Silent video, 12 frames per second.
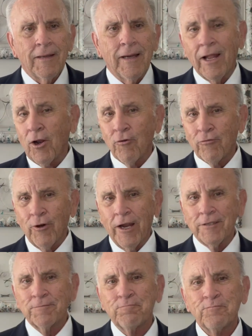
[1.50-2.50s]
Hello,
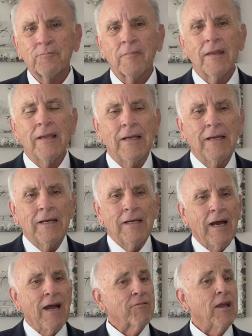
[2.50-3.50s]
friend.
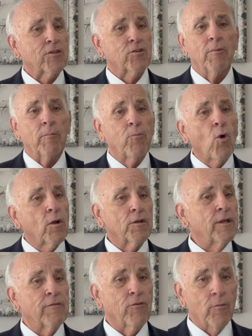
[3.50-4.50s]
I've got some
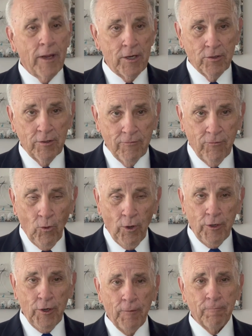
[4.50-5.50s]
important information
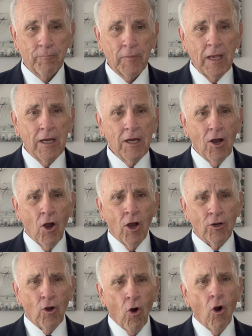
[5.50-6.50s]
for you.
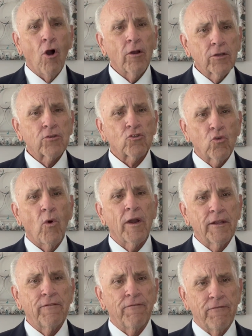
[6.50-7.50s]
On August
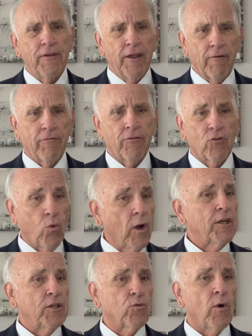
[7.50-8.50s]
25th,
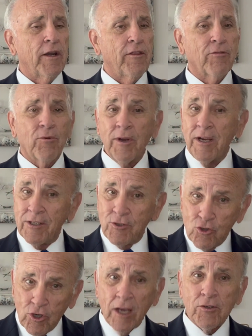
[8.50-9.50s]
2023,
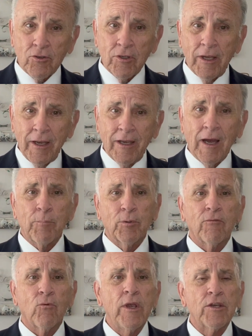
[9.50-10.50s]
just a couple
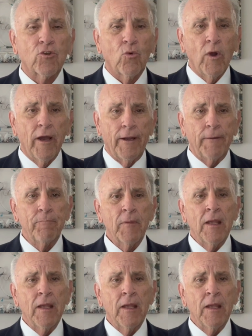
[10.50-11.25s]
of weeks away,